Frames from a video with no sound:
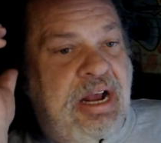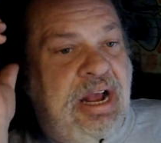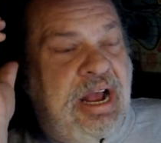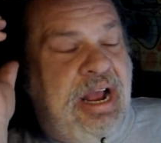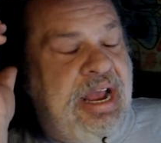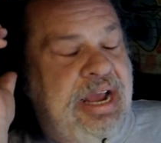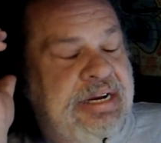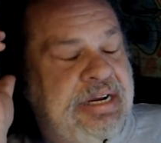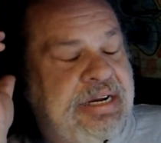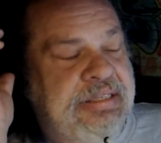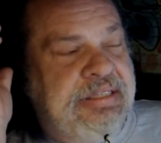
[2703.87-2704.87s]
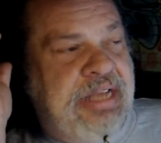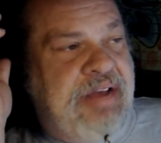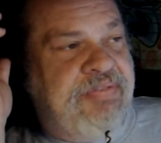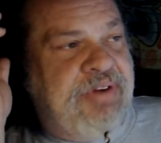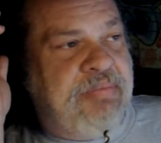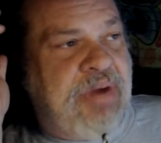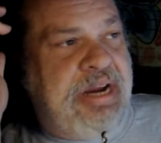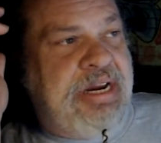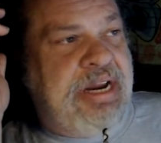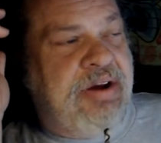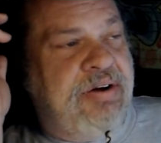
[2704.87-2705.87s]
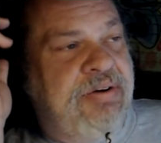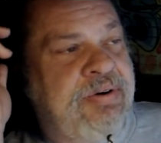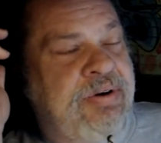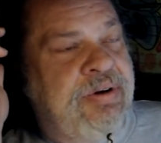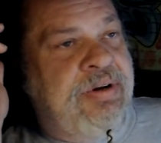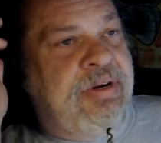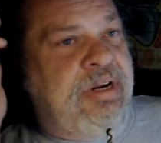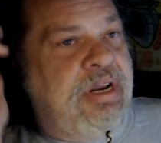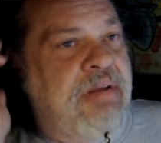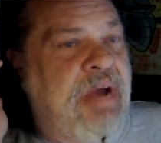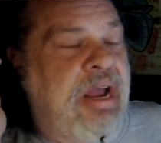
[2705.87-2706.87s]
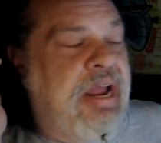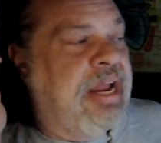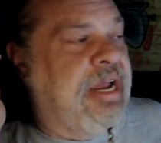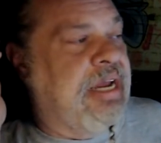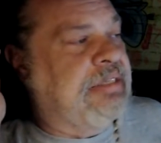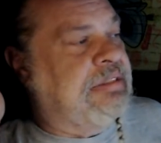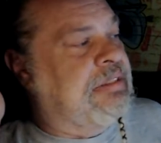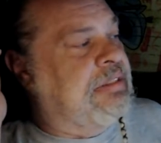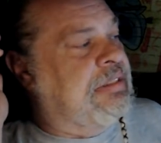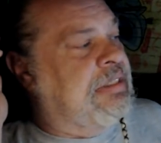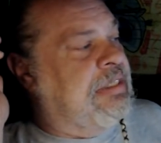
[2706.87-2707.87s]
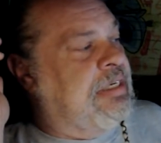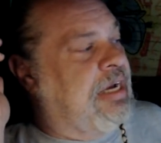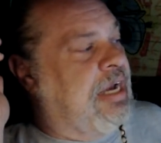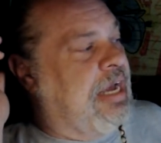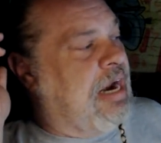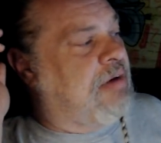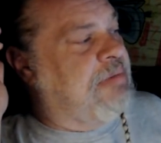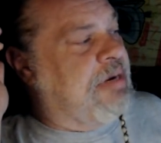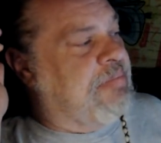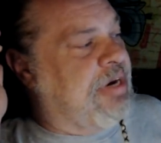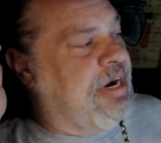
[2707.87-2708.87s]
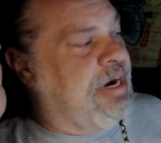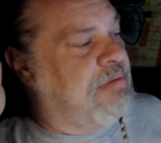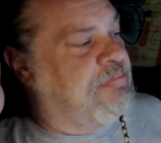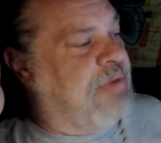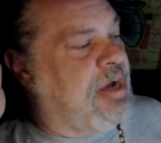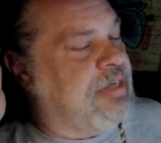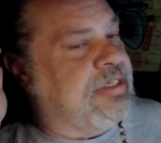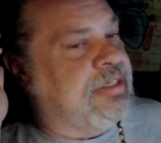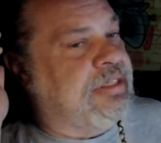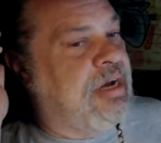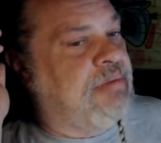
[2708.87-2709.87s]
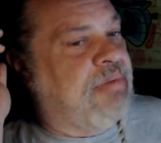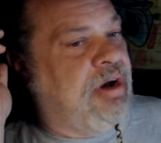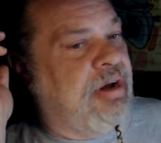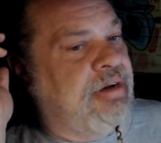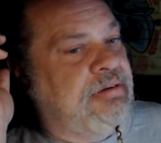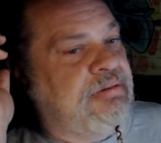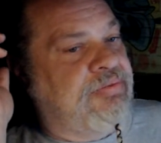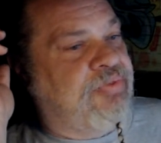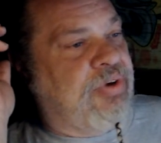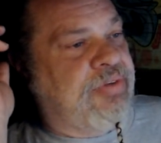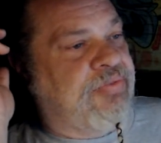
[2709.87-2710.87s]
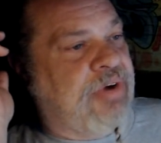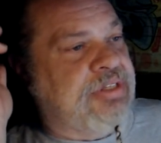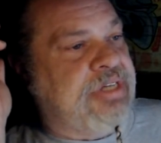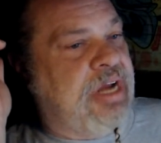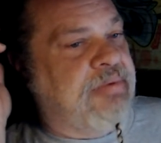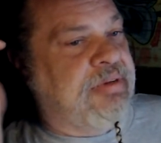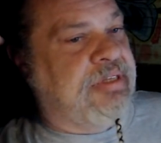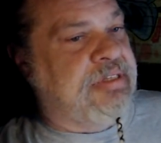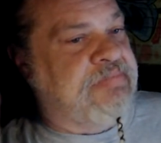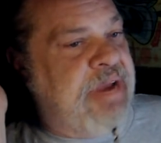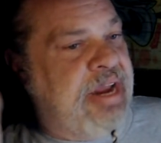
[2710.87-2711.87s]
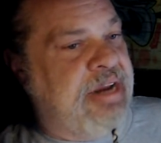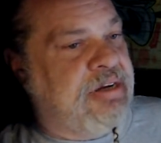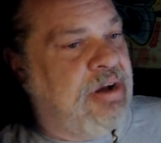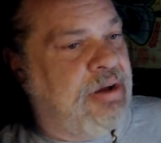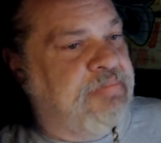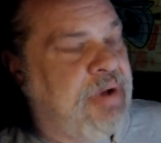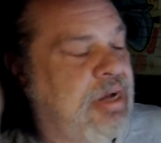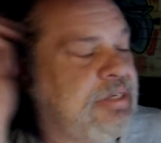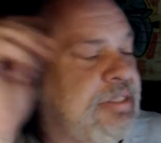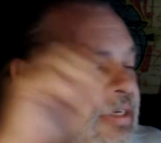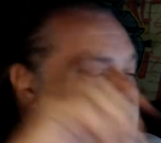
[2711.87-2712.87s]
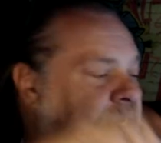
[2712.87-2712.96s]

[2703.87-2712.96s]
the FM radio in my hand, and I remember hearing Boston come on for the first time, this band called Boston,